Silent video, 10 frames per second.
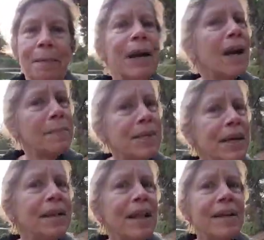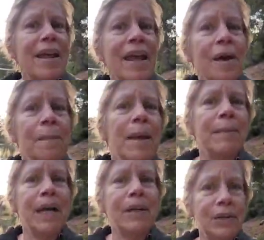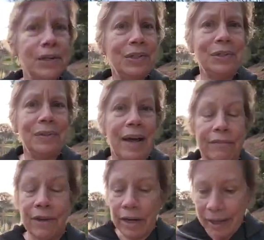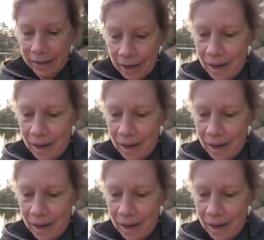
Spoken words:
but I'm saying that now. Maybe I could do that, right?